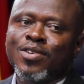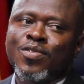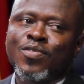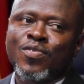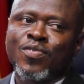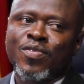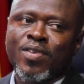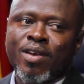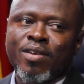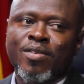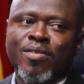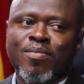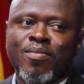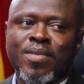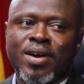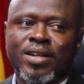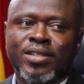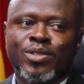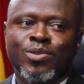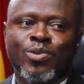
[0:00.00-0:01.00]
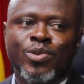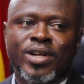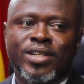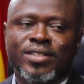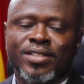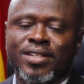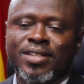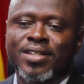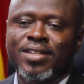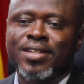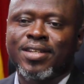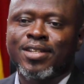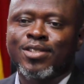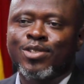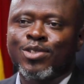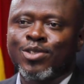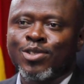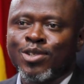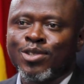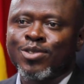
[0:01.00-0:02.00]
you very much. We're taking a
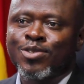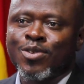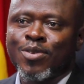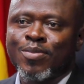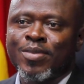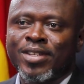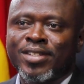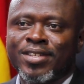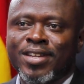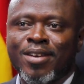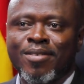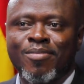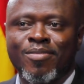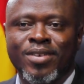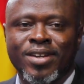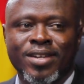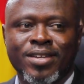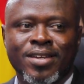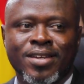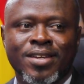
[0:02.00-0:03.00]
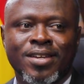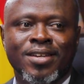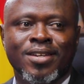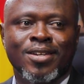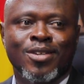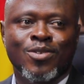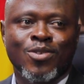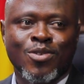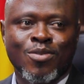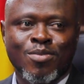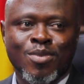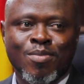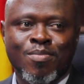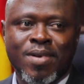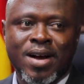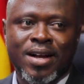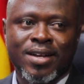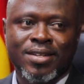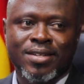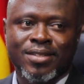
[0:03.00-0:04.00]
short commercial break. We'll be
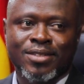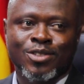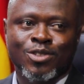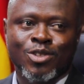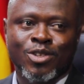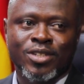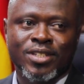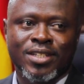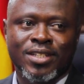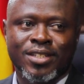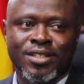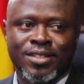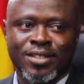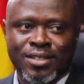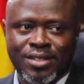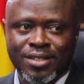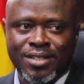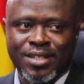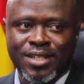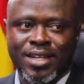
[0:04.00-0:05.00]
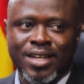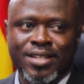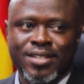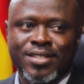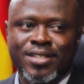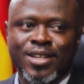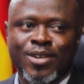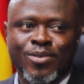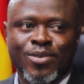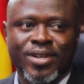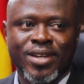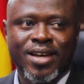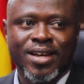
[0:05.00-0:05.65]
back shortly. Stick and stay with